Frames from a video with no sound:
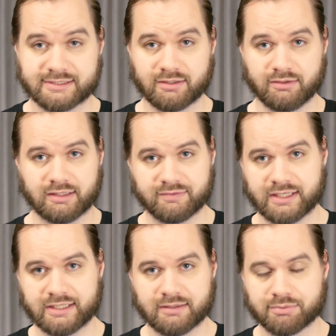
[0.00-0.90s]
still love the
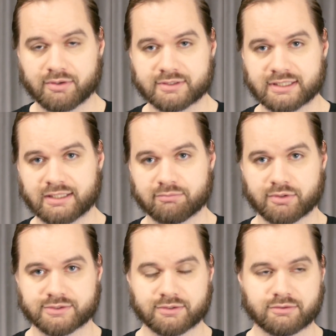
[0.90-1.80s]
idea of perks. I think
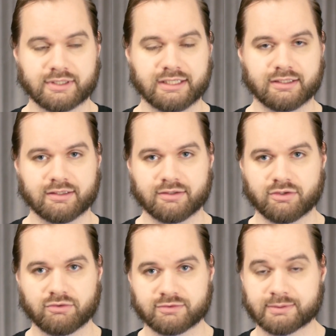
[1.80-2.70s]
perks are great, and
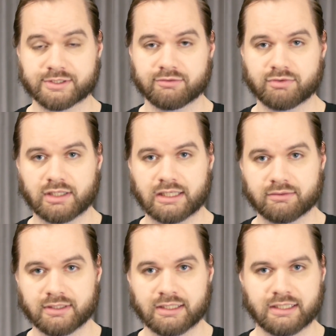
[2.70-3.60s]
especially in
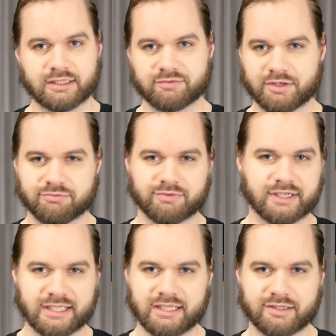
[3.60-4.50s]
Fallout, they're very
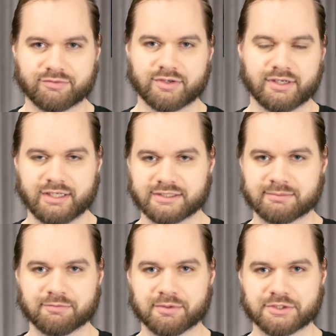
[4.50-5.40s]
funny. They're very,
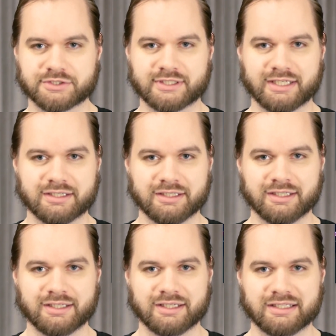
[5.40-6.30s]
some of them are just like,
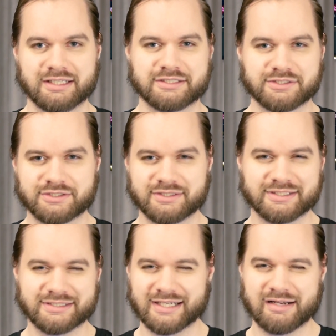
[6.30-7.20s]
this
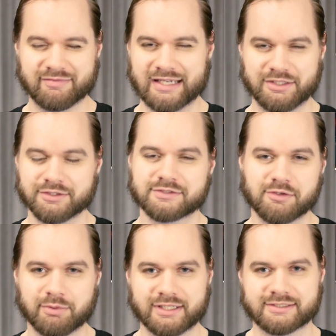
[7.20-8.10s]
is not even that
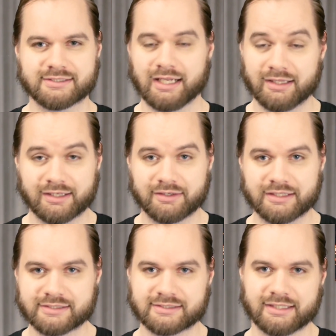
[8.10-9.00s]
useful, but it's
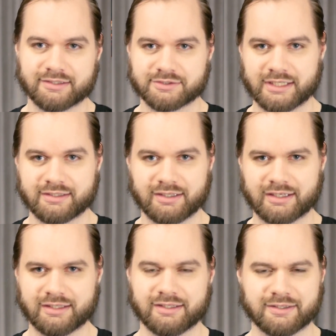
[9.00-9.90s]
hilarious. Like there's like, you
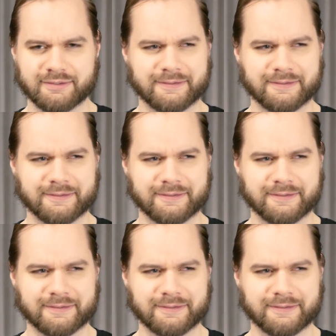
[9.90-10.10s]
know, I think